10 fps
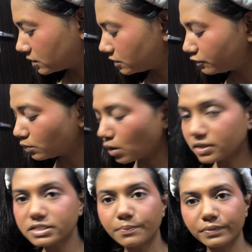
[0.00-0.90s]
If you
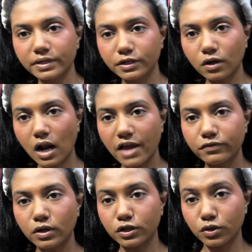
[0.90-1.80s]
want something in your life,
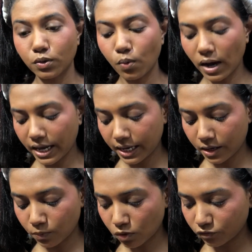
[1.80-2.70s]
you need to go ahead
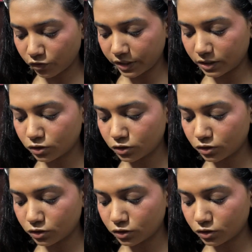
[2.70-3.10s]
and work for it.